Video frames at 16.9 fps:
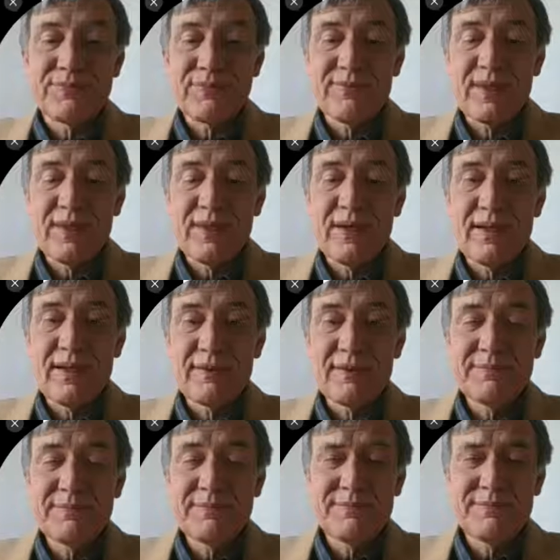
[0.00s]

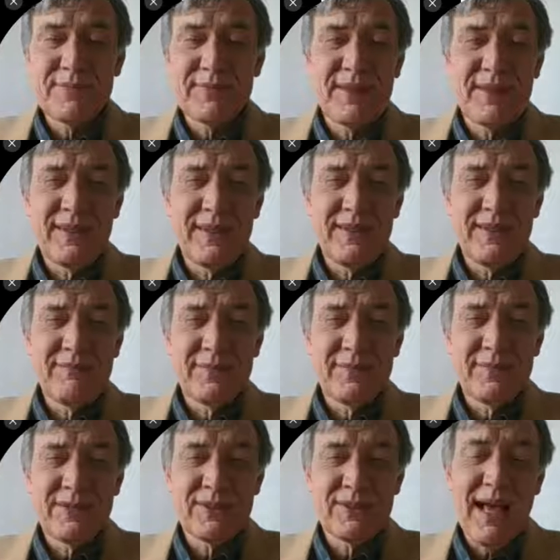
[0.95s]

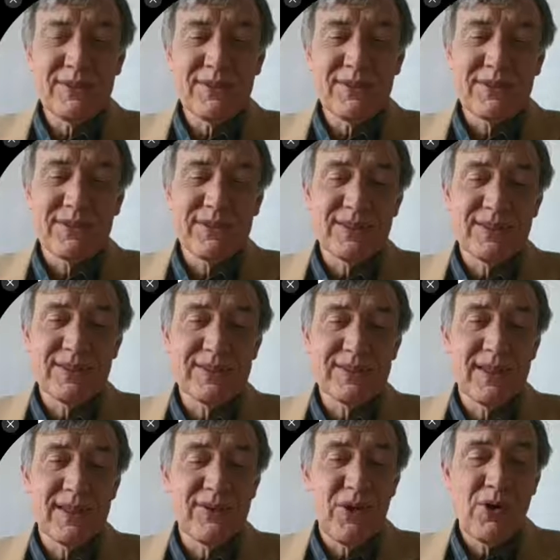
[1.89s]
The challenges
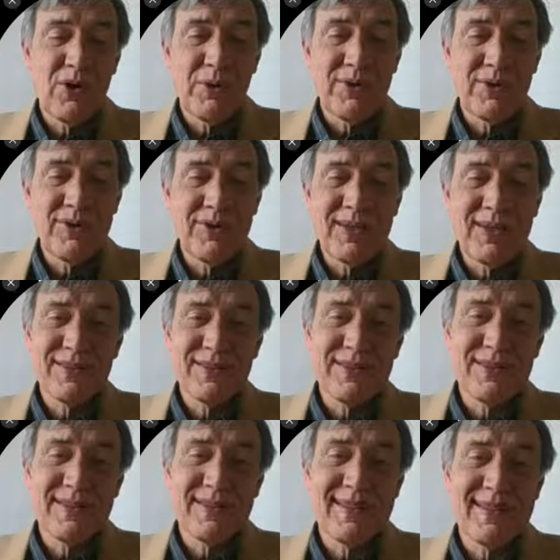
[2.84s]
though with this
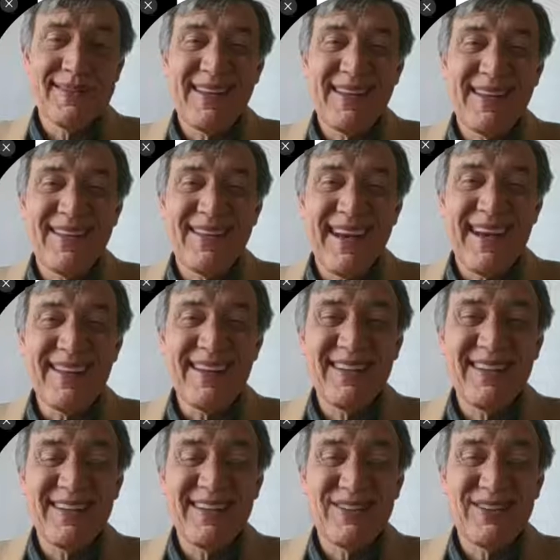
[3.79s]
is that
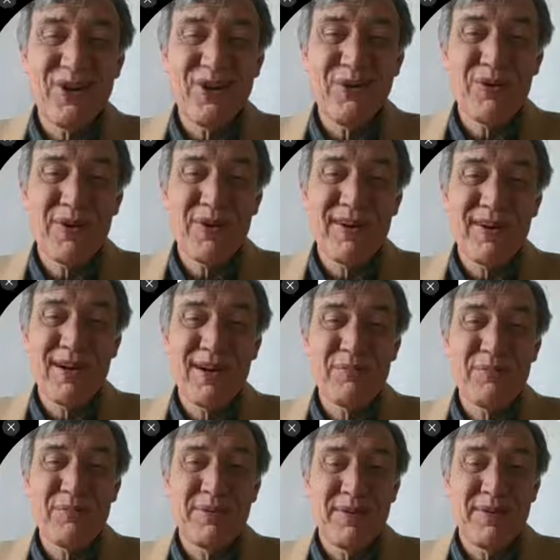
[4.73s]
can start running
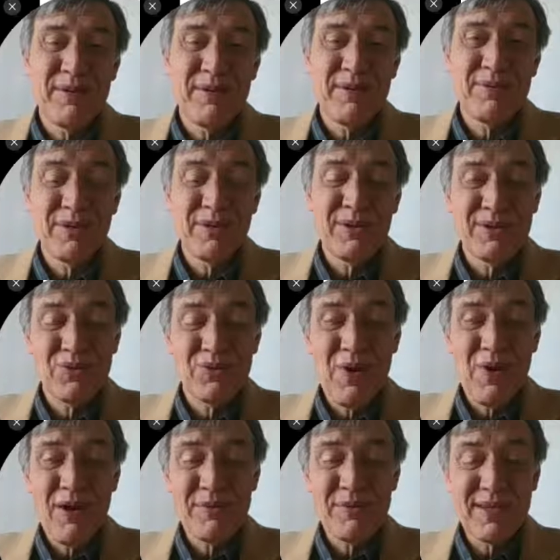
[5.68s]
up a bill as
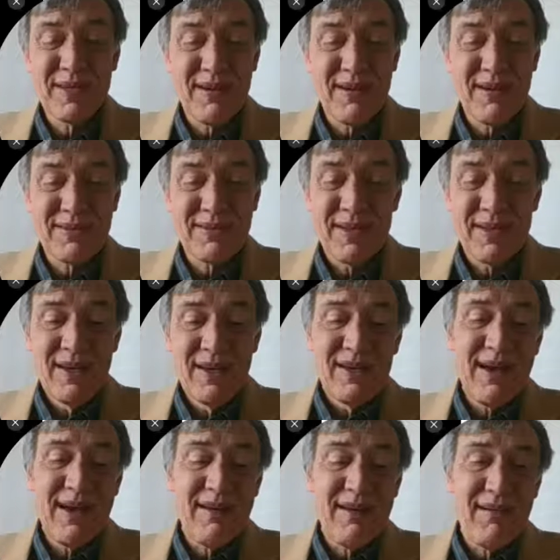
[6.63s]
well, because
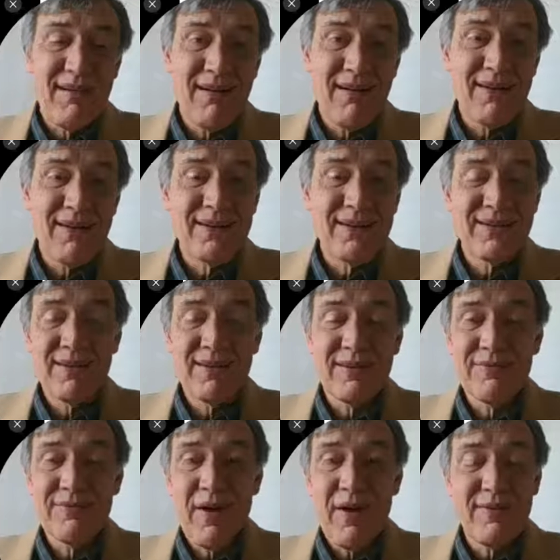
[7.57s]
at 100 to
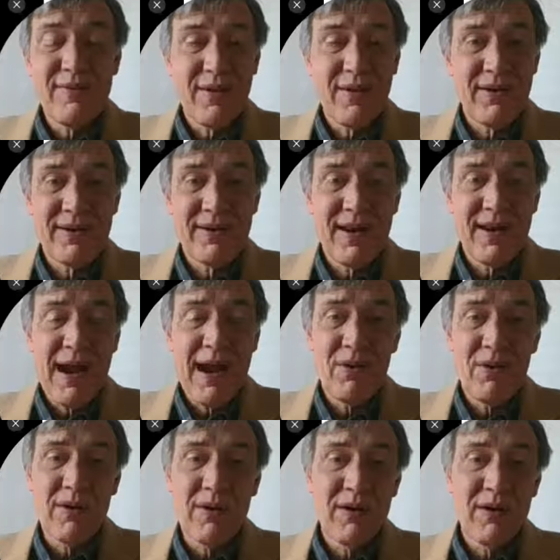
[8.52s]
500 an
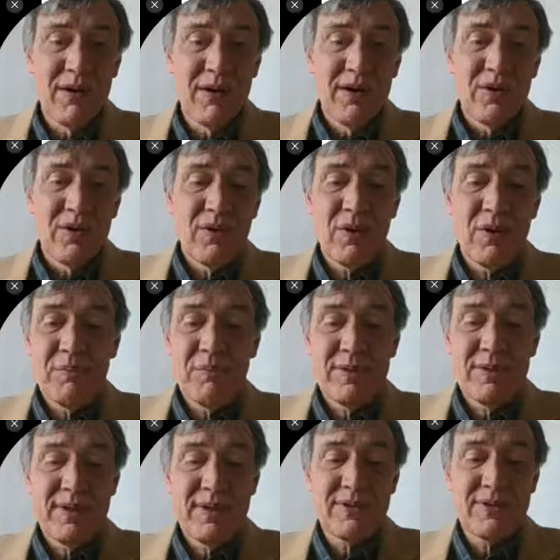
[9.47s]
hour or
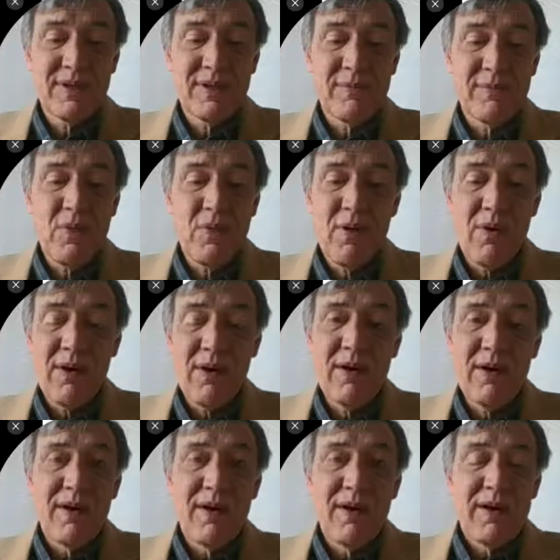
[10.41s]
potentially
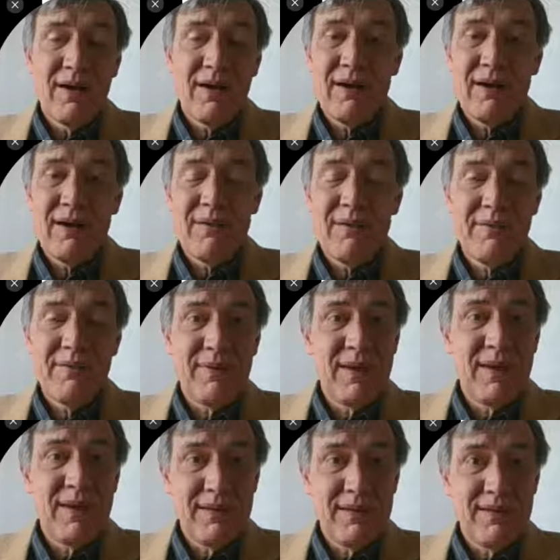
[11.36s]
more,
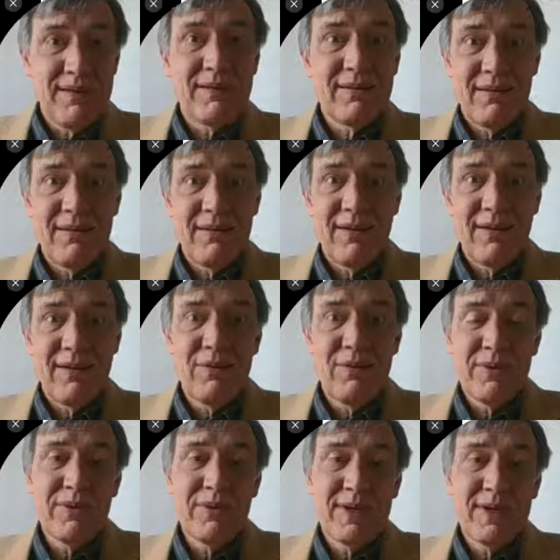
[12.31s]
it
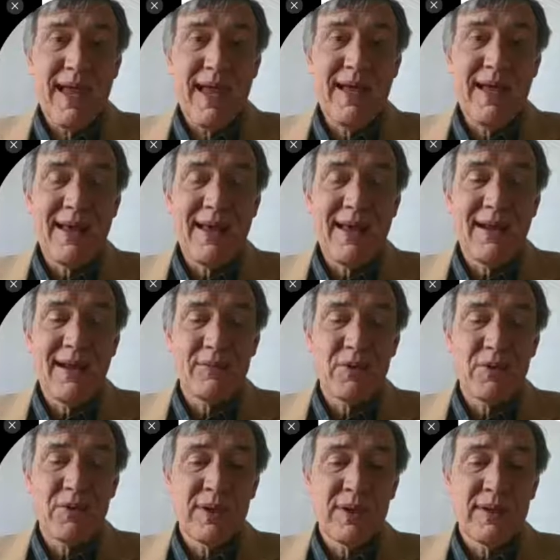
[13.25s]
really can add up
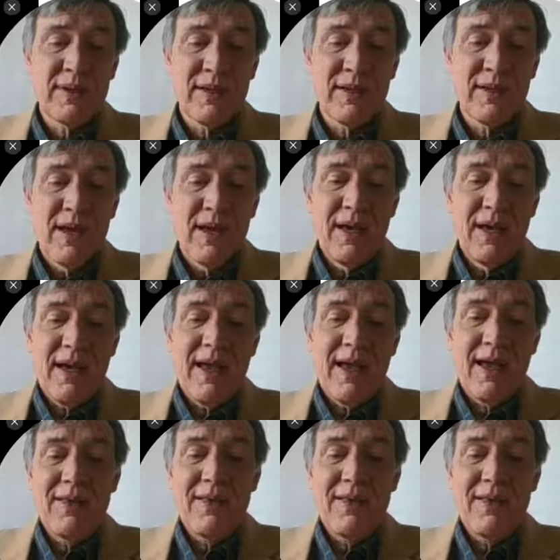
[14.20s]
quickly. And